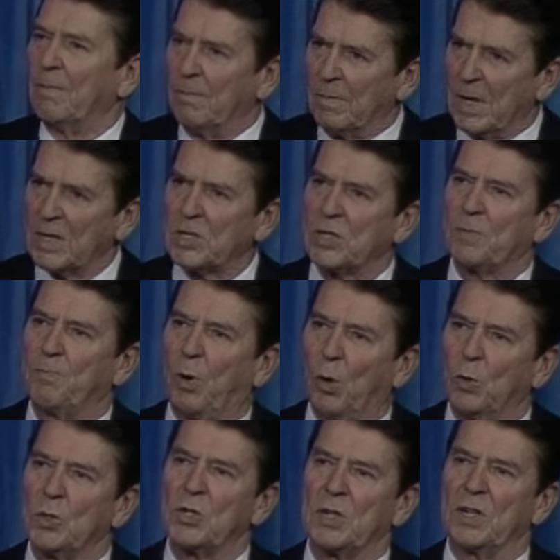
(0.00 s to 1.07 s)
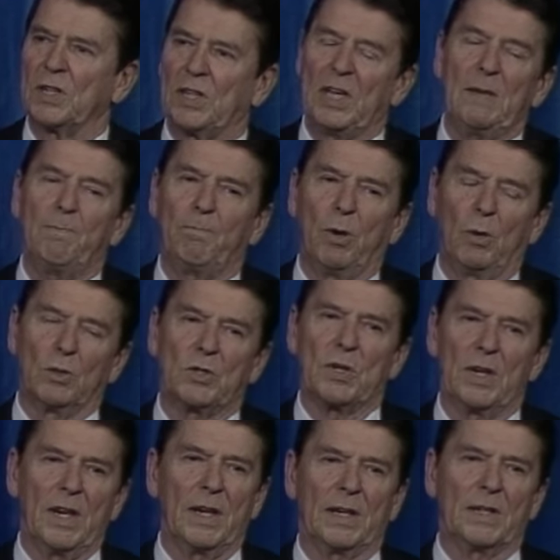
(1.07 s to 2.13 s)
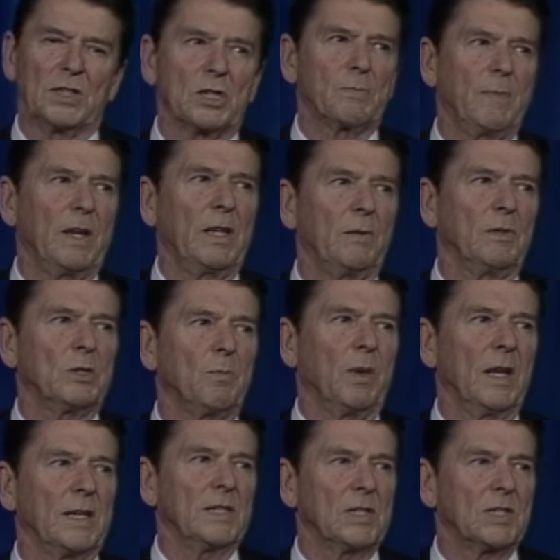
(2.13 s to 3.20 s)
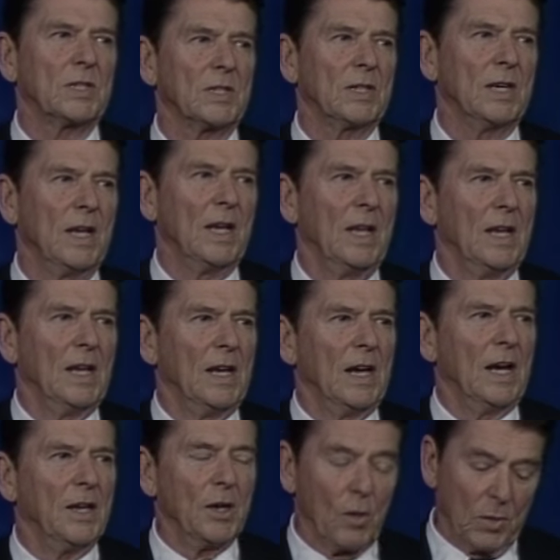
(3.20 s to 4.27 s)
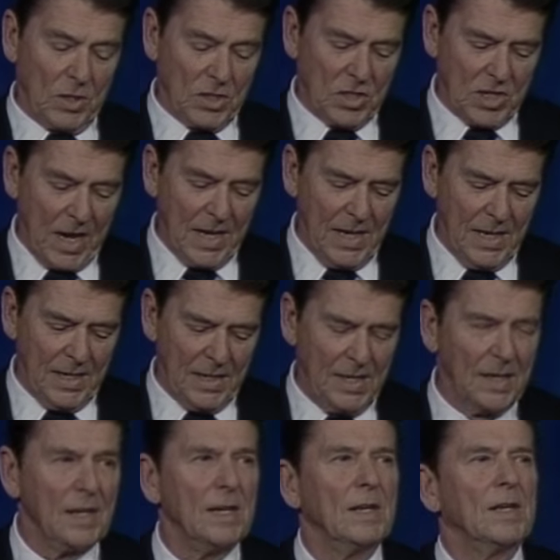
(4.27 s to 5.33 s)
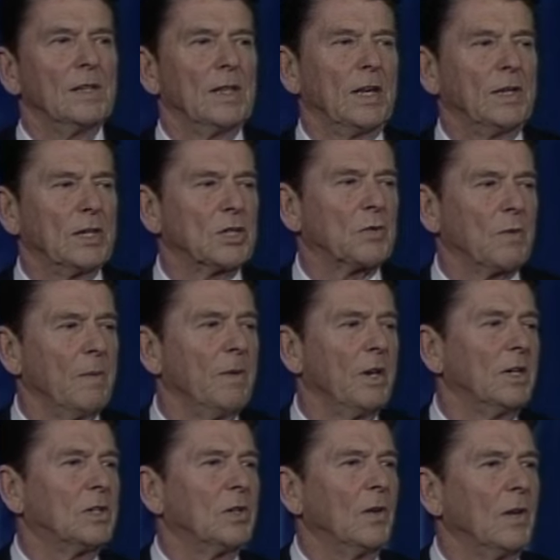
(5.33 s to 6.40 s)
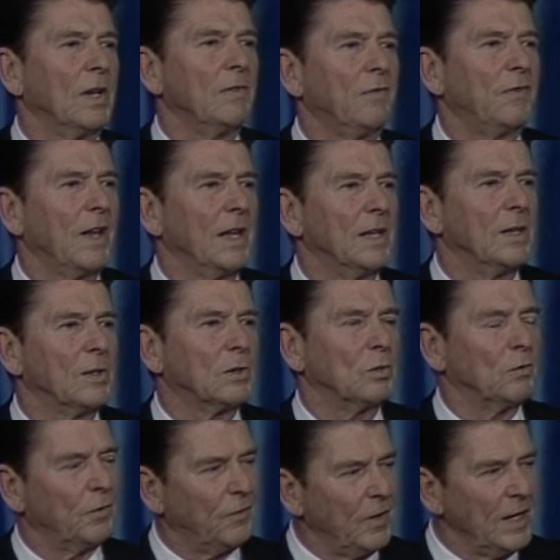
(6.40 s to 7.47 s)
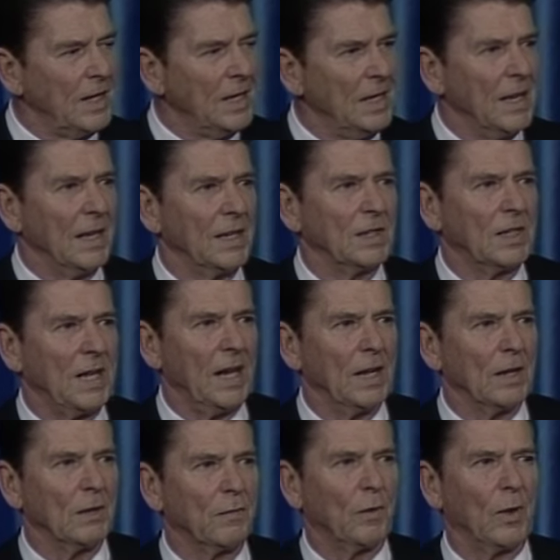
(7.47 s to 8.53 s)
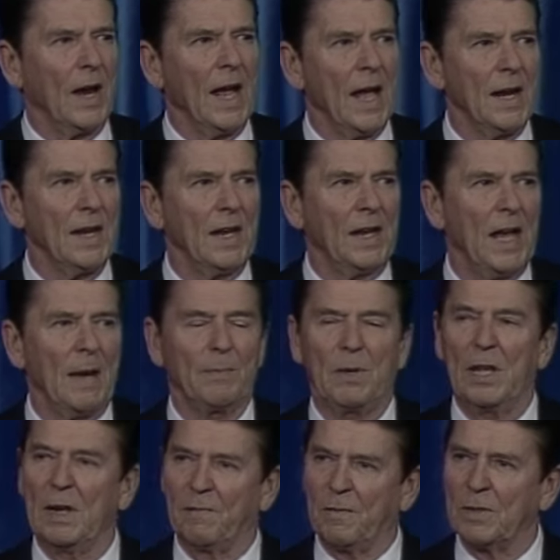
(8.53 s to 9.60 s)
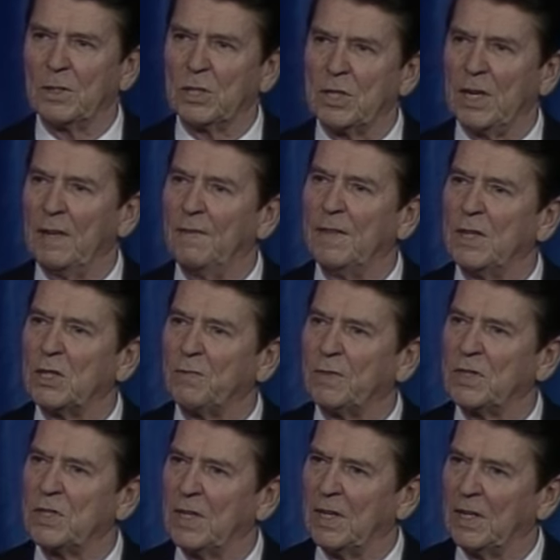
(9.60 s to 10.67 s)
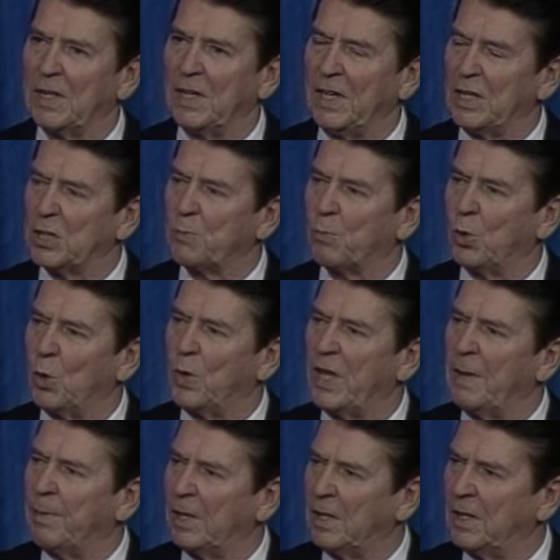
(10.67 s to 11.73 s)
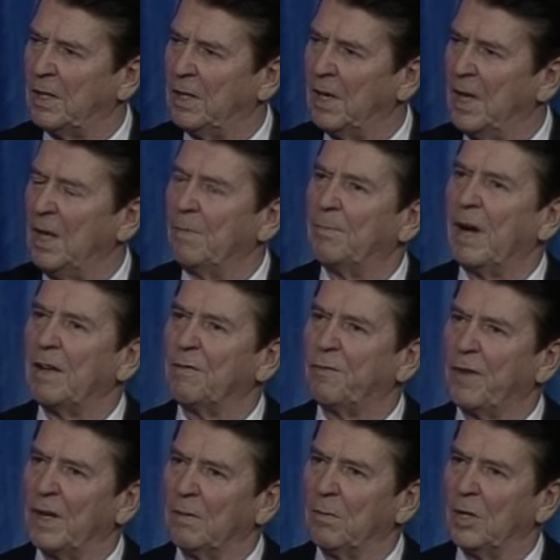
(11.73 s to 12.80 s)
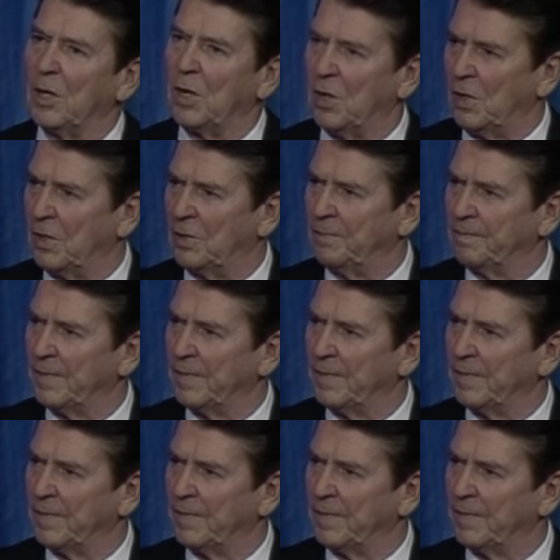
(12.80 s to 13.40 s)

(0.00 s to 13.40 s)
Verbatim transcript: must post and keep posted in a conspicuous place a notice stating that discriminatory failure to feed and care for handicapped infants in this facility is prohibited by federal law.